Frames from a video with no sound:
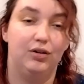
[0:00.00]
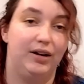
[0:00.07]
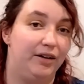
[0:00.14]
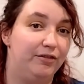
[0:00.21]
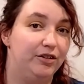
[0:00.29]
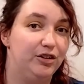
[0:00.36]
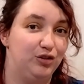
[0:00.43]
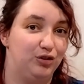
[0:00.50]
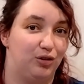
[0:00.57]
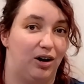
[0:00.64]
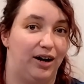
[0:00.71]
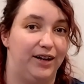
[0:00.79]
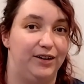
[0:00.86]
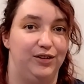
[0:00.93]
could even
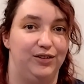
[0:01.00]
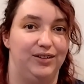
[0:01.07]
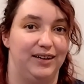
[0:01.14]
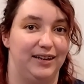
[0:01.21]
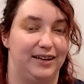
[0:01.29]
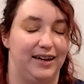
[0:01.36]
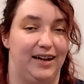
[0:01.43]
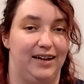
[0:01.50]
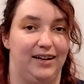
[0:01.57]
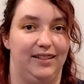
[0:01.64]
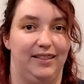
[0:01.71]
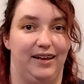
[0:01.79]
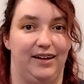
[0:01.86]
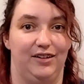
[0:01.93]
try using a
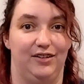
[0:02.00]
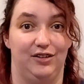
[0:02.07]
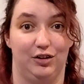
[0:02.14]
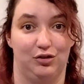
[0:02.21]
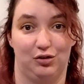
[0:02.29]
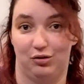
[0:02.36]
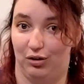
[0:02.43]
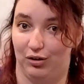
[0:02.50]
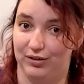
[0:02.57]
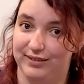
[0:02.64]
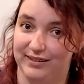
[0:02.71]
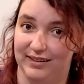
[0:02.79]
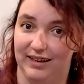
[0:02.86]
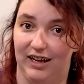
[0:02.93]
colour that is
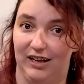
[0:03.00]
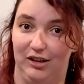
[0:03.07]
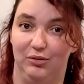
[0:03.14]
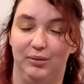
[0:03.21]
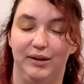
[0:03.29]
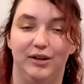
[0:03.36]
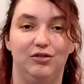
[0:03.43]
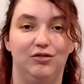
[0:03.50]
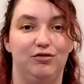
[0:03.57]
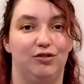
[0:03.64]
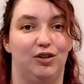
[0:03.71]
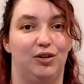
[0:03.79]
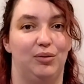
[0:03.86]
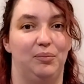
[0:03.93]
across the colour wheel
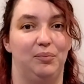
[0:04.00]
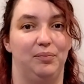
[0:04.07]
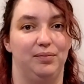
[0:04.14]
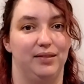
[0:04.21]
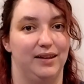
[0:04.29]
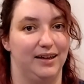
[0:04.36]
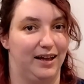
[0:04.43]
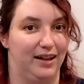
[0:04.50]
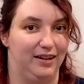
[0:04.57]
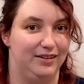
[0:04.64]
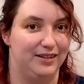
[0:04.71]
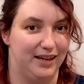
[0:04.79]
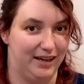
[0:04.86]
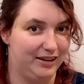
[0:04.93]
from the
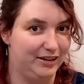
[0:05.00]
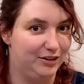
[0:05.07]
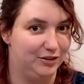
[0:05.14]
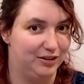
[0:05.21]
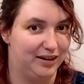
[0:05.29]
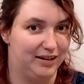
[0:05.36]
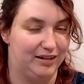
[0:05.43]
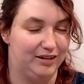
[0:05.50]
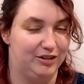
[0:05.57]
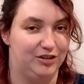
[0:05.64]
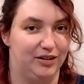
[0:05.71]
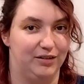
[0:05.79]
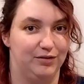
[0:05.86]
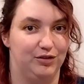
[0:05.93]
colours in your colour
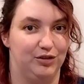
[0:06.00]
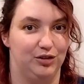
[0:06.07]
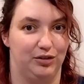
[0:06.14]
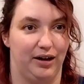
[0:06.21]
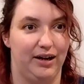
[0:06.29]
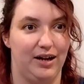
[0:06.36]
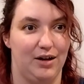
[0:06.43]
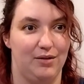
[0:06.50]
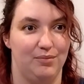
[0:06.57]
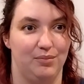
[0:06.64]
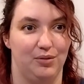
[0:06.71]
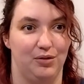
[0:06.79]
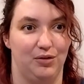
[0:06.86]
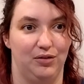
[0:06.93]
shift to create a
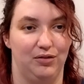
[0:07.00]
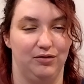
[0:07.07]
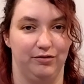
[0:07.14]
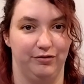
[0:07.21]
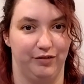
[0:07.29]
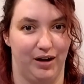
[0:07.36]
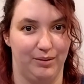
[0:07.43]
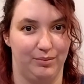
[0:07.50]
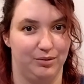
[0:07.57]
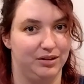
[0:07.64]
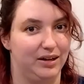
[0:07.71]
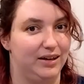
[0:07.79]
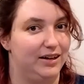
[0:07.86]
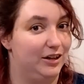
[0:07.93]
more
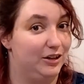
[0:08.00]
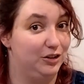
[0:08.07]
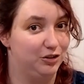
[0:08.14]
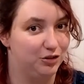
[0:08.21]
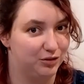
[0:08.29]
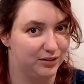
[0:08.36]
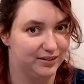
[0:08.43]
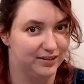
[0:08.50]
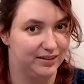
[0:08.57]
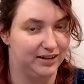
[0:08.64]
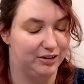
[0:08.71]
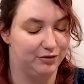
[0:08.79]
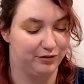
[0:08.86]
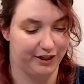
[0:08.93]
vibrant and
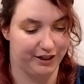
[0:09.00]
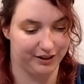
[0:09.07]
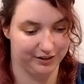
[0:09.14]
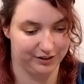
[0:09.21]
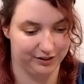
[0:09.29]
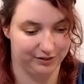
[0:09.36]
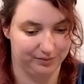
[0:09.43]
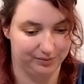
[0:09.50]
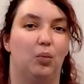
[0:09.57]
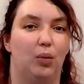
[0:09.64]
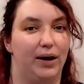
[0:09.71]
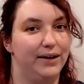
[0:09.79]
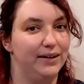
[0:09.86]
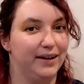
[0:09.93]
interesting effect.
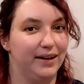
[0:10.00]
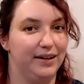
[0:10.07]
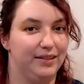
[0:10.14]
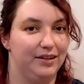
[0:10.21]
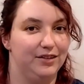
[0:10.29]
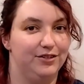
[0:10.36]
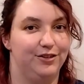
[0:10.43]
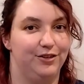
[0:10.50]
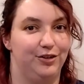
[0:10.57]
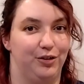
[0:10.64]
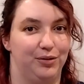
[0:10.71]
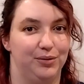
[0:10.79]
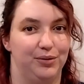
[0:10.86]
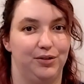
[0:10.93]
One key thing to
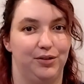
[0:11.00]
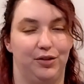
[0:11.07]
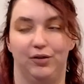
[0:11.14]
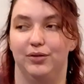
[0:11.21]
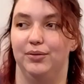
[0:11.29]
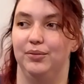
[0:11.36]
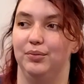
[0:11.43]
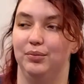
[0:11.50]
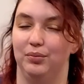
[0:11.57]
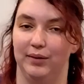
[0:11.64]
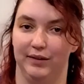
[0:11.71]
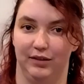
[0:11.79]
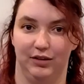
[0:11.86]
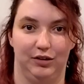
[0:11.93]
note though
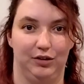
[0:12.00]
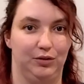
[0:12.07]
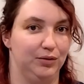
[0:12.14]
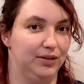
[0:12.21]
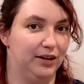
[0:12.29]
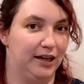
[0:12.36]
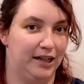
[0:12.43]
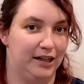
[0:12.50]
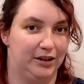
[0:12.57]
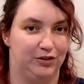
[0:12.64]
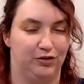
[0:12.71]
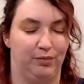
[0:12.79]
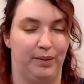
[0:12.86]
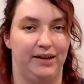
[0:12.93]
with using colour
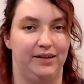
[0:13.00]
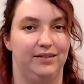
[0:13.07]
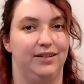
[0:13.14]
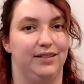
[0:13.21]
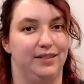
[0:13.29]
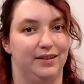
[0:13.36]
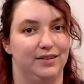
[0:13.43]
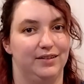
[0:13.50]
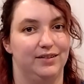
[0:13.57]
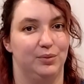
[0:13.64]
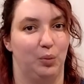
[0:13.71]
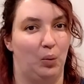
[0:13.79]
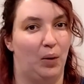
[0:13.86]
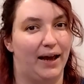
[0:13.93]
shift paints in
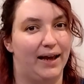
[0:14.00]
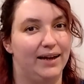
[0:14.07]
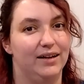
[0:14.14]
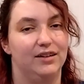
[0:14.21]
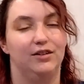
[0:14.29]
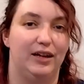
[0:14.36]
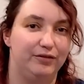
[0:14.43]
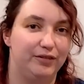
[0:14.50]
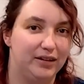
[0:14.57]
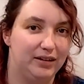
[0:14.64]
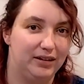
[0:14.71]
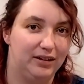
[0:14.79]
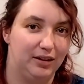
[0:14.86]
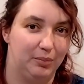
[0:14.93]
this way, if
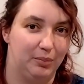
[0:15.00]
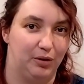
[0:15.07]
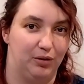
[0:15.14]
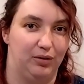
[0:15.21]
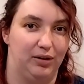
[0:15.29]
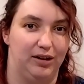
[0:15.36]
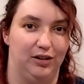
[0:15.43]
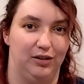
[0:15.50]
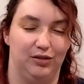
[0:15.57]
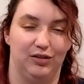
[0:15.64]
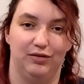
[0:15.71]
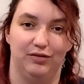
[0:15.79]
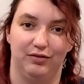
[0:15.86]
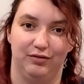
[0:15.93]
in the bottle it
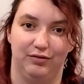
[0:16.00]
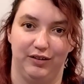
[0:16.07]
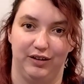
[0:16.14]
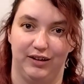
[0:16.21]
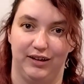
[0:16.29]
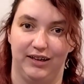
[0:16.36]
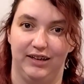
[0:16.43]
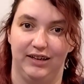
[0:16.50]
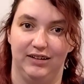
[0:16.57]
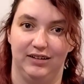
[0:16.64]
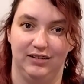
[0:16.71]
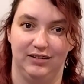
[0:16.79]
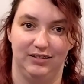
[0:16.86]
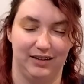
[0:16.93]
looks very
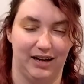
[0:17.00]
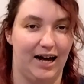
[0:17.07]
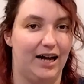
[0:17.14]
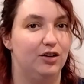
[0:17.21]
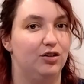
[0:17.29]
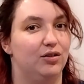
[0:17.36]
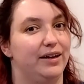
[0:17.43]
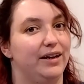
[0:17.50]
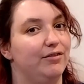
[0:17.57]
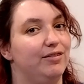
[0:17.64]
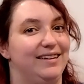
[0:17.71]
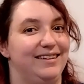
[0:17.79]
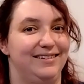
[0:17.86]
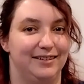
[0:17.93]
dark or
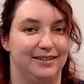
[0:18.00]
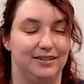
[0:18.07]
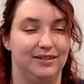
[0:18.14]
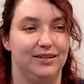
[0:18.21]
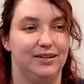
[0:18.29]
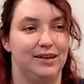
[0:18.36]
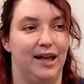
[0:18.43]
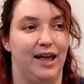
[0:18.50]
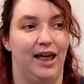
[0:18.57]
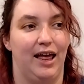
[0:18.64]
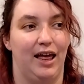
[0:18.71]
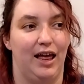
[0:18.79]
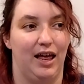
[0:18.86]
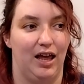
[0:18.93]
heavily tinted,
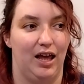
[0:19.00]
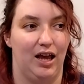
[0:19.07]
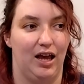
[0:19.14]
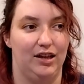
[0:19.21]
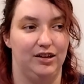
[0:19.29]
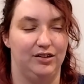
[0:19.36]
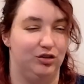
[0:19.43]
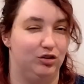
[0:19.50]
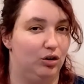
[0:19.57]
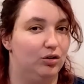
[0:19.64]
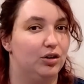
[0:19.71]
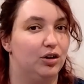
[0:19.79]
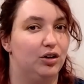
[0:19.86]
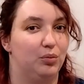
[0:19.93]
it's
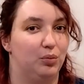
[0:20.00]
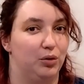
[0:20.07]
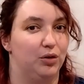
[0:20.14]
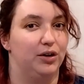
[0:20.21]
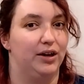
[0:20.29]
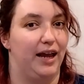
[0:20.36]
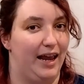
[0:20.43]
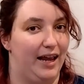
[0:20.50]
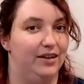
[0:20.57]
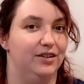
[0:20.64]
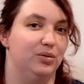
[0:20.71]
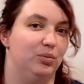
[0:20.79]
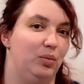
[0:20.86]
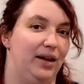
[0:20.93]
not going to work
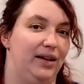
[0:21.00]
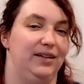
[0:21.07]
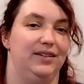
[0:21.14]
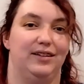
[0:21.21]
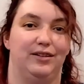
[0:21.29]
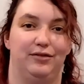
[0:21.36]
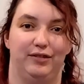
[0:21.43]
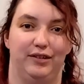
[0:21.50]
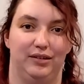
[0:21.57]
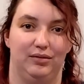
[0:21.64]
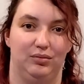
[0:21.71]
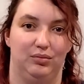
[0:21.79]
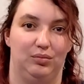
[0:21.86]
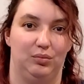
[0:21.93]
as well as if
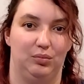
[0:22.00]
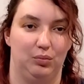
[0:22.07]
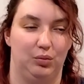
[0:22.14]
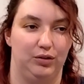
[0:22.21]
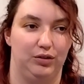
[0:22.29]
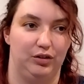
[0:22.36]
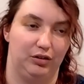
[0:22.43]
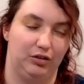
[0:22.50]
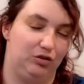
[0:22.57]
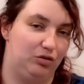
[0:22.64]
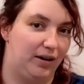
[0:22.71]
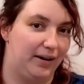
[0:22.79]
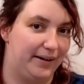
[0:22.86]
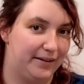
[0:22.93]
it was going to
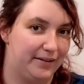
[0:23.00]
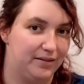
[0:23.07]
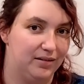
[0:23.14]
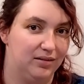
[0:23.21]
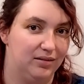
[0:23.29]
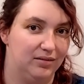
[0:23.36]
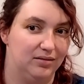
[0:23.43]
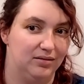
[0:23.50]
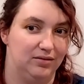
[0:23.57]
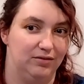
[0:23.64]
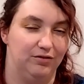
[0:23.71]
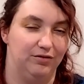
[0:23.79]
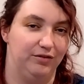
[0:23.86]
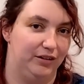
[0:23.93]
dry
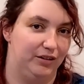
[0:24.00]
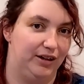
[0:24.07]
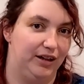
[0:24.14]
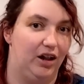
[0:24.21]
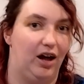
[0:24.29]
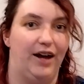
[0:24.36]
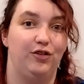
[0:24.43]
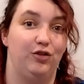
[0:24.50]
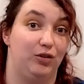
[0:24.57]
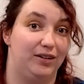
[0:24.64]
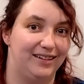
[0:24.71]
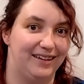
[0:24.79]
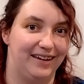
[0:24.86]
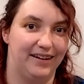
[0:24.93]
very light or
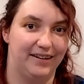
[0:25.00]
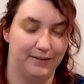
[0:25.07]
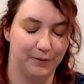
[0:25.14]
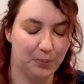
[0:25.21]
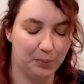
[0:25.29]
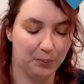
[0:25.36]
clear.